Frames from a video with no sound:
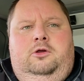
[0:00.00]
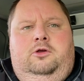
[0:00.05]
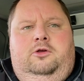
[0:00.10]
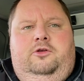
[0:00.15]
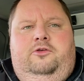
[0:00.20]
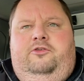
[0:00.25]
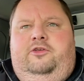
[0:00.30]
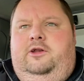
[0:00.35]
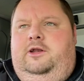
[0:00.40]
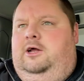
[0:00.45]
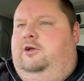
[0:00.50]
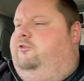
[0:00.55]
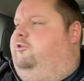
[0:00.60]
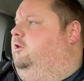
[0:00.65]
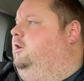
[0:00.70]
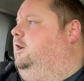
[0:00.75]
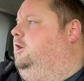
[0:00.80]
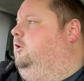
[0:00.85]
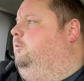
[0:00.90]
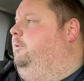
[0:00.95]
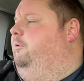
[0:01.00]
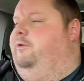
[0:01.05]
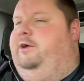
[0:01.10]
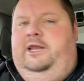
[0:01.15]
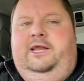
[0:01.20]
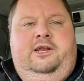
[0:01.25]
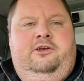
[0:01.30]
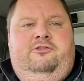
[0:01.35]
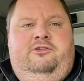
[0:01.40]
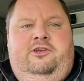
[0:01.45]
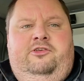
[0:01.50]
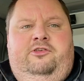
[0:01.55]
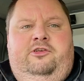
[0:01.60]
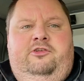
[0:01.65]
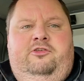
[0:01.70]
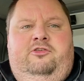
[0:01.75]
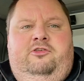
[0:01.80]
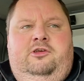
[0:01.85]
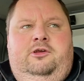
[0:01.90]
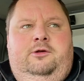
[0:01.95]
So that could be really
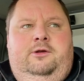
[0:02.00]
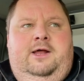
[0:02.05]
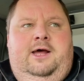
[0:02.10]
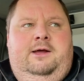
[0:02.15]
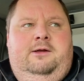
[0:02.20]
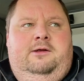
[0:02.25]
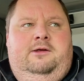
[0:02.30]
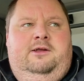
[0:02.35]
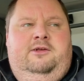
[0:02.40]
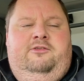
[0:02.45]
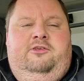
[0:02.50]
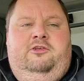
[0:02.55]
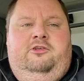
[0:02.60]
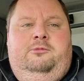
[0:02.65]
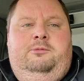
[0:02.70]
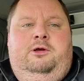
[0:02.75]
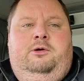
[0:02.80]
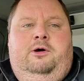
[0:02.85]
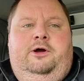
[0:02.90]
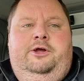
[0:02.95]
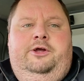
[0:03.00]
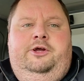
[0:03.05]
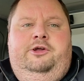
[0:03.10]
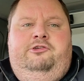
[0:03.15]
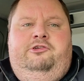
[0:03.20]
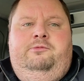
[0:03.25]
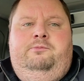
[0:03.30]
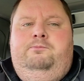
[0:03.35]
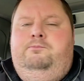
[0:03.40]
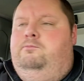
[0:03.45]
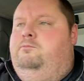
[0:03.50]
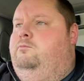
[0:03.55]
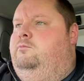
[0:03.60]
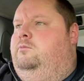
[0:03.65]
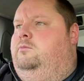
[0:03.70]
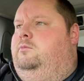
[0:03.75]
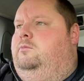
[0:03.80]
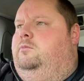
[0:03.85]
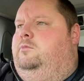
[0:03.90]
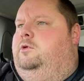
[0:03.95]
interesting to do there. I'm guessing it's going to be quite urgent.
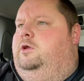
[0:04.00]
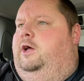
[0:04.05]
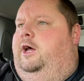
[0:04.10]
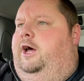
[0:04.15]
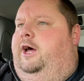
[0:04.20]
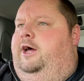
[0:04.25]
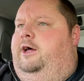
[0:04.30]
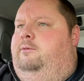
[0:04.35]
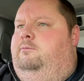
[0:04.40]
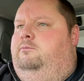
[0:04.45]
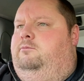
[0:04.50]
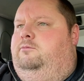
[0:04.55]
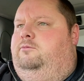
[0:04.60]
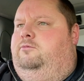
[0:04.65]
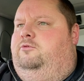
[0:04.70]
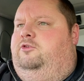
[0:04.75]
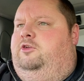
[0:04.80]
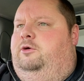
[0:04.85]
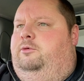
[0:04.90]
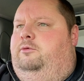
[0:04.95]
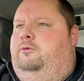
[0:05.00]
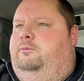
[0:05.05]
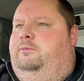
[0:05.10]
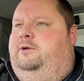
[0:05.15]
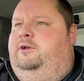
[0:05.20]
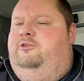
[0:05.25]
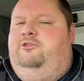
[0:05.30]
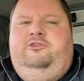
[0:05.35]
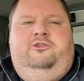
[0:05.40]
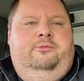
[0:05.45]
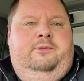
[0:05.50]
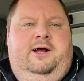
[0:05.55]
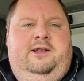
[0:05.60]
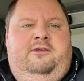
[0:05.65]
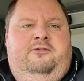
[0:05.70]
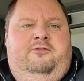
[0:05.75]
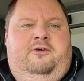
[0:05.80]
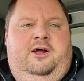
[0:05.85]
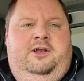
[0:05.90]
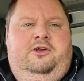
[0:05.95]
So it'll be interesting where
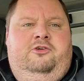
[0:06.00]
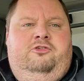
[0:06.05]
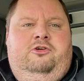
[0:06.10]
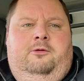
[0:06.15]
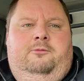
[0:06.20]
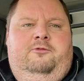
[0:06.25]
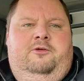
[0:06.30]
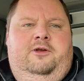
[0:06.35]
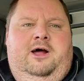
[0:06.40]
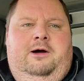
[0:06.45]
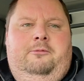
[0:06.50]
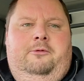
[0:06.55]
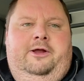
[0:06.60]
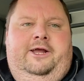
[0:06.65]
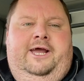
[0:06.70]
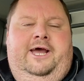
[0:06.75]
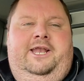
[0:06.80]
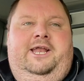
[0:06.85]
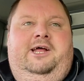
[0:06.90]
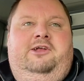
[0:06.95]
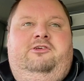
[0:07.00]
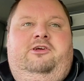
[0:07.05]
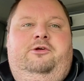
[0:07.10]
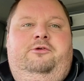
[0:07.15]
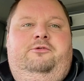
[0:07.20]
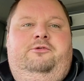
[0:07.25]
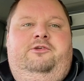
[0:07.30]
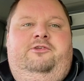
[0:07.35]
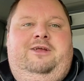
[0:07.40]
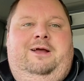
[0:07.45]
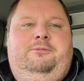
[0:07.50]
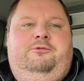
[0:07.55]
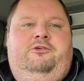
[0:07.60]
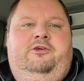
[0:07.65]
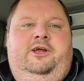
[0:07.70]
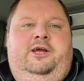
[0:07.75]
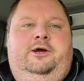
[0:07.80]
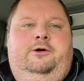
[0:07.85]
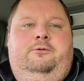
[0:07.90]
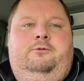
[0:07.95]
to find a drop for that when I get there. I'll go in the reception,
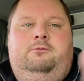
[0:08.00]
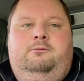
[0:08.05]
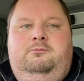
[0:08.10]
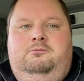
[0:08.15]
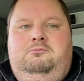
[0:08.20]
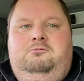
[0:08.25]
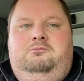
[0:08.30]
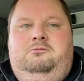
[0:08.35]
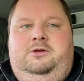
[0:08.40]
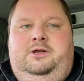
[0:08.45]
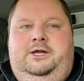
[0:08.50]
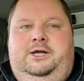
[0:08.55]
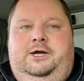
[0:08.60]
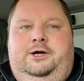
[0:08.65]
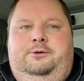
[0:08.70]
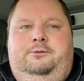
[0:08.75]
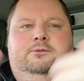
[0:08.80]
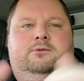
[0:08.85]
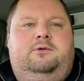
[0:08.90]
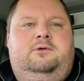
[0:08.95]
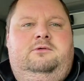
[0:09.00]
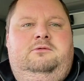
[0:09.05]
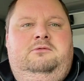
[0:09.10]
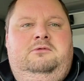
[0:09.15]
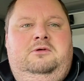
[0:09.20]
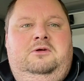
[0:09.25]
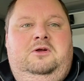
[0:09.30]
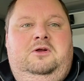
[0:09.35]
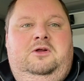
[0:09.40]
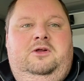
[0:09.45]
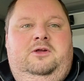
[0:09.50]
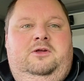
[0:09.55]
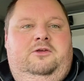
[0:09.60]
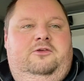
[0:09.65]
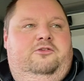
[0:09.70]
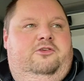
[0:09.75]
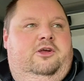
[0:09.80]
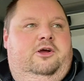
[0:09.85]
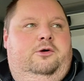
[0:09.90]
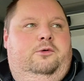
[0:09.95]
go, here you go.
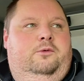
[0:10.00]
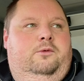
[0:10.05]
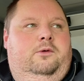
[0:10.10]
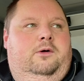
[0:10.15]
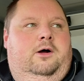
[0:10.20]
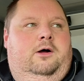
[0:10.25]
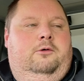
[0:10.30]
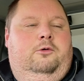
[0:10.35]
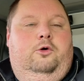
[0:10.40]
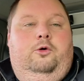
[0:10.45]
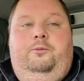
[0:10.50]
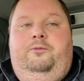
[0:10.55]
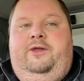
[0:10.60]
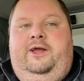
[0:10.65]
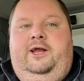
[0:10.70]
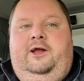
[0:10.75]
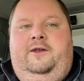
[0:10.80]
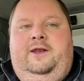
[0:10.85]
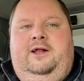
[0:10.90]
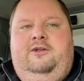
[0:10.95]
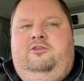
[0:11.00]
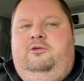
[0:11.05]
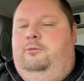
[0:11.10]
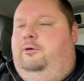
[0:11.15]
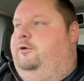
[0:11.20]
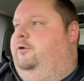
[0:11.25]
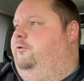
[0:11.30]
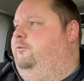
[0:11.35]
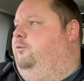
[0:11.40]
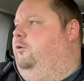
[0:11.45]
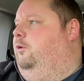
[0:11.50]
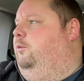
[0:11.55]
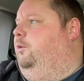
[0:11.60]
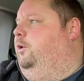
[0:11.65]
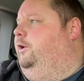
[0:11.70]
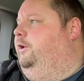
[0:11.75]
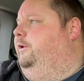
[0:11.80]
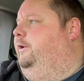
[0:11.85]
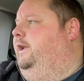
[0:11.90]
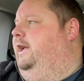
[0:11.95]
So I'll update you on that tomorrow,
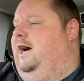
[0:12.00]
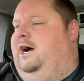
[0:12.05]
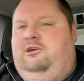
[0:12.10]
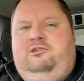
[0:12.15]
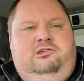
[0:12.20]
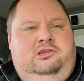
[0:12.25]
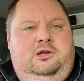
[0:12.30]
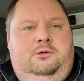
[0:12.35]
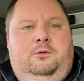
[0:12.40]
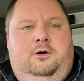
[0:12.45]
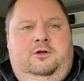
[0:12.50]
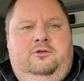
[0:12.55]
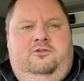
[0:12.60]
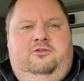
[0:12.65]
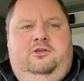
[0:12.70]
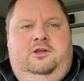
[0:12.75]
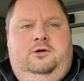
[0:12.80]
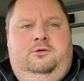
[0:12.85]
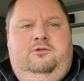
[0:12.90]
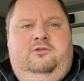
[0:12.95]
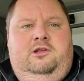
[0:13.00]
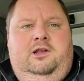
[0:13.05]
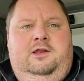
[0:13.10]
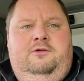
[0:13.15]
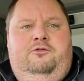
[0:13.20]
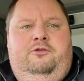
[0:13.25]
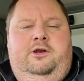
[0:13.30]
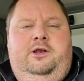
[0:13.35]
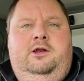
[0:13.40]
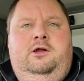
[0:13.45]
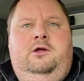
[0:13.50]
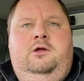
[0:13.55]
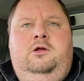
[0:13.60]
what it actually was that I was delivering.